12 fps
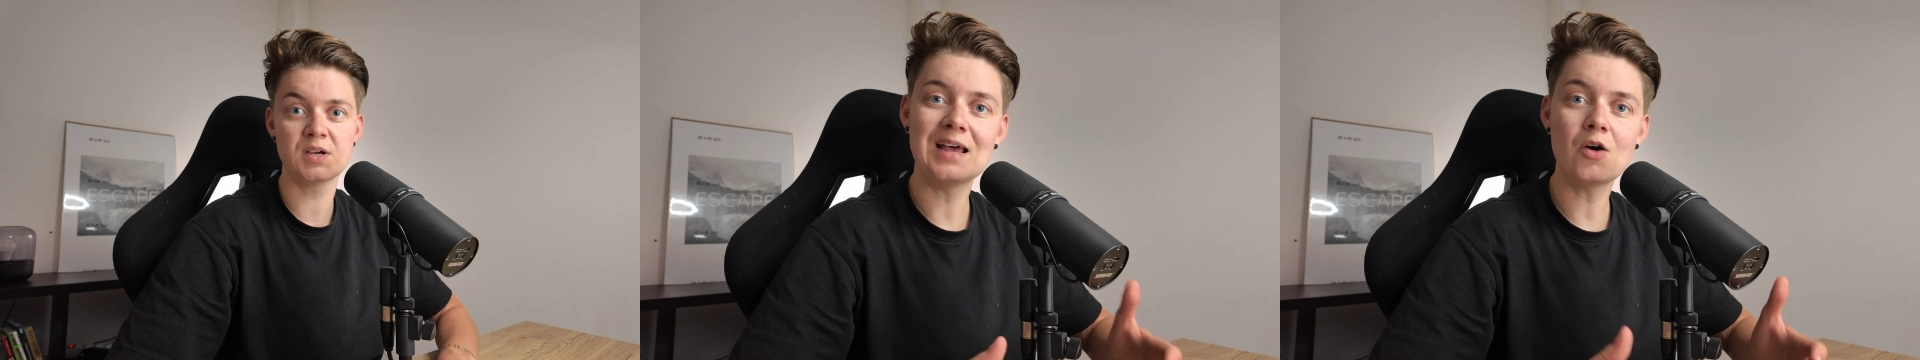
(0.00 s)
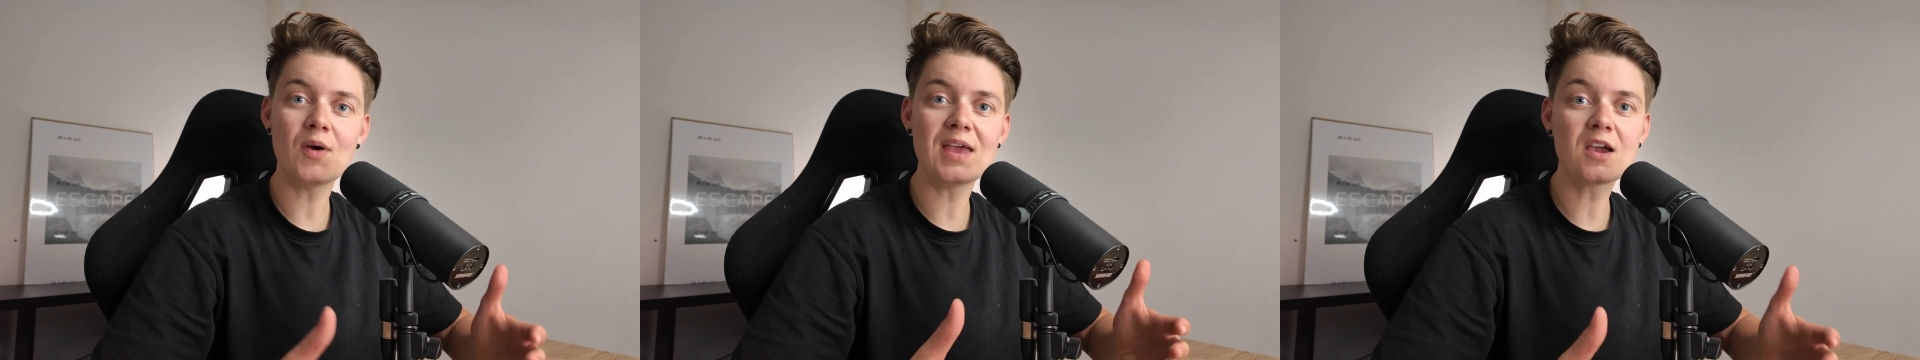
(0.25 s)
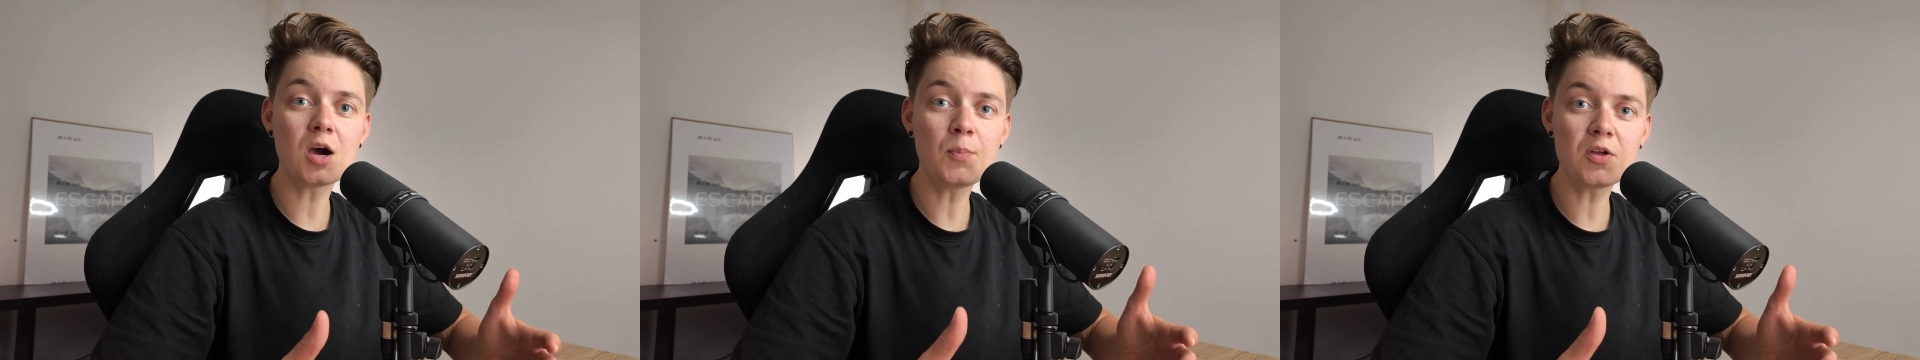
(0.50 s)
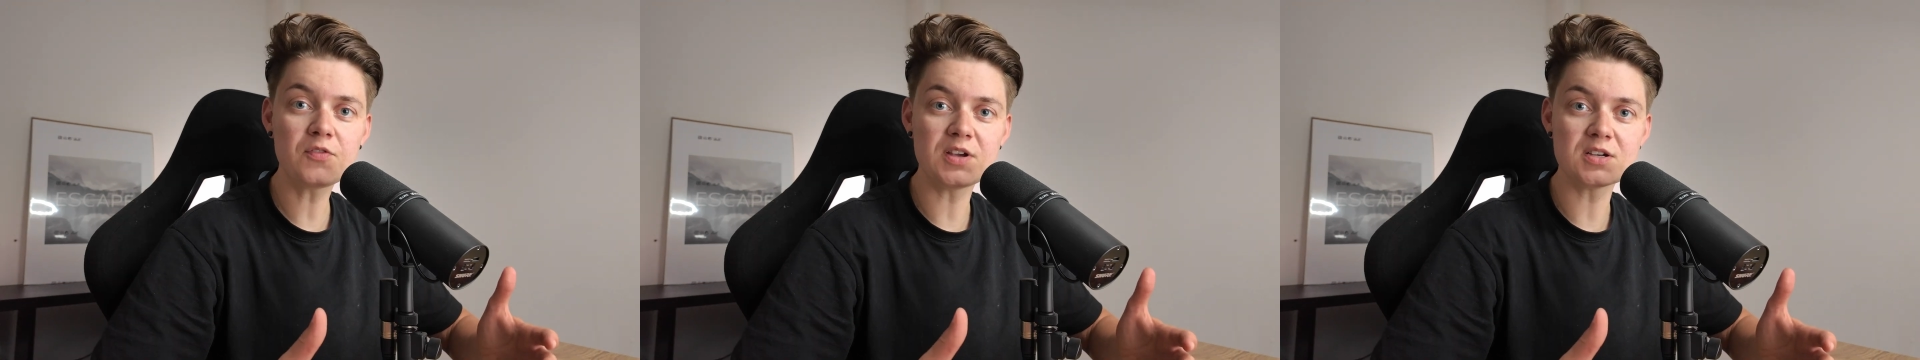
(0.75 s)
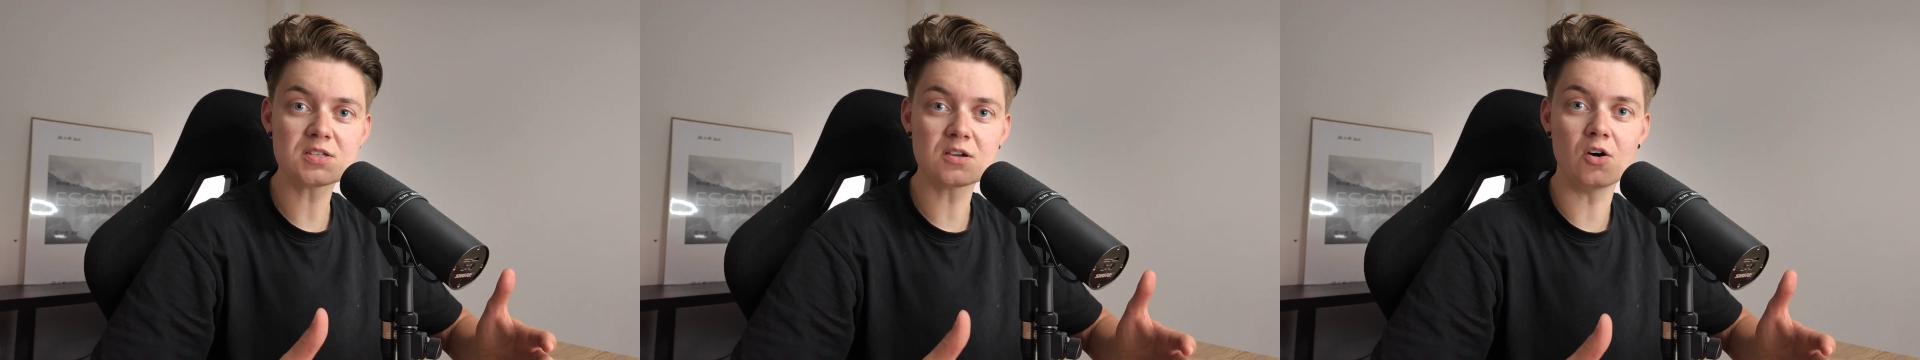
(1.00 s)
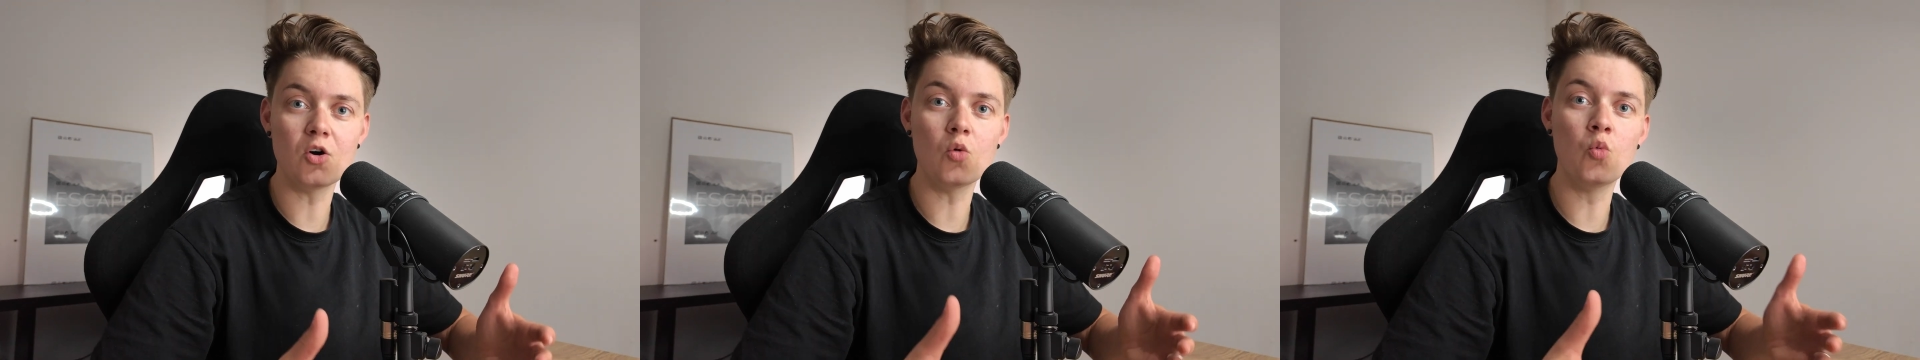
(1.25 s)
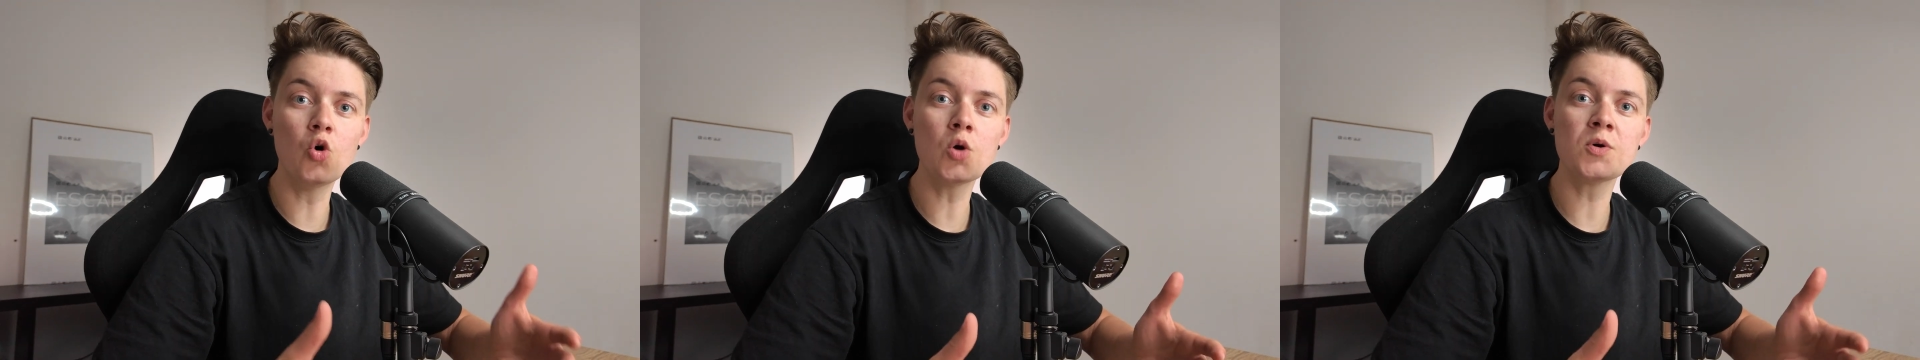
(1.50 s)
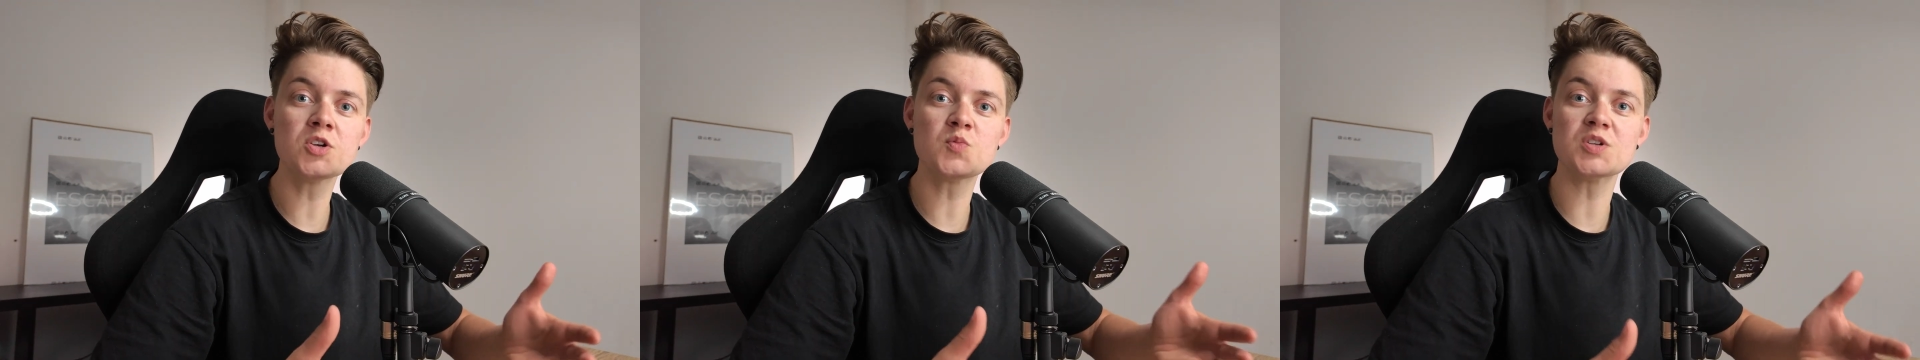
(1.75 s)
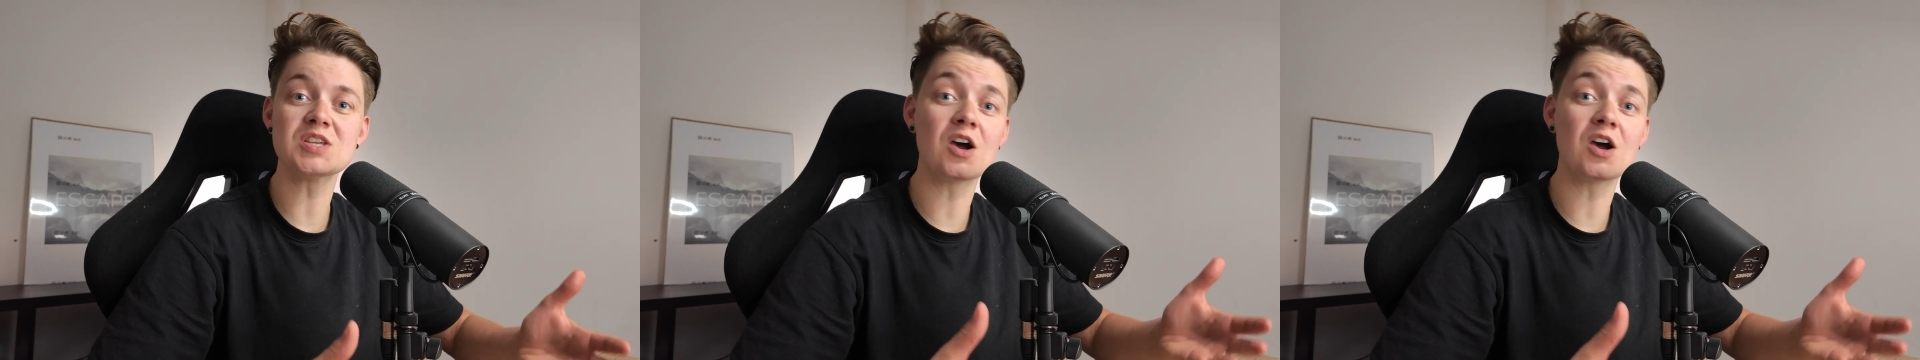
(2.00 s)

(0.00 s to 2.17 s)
Now, a couple of years ago, WooCommerce was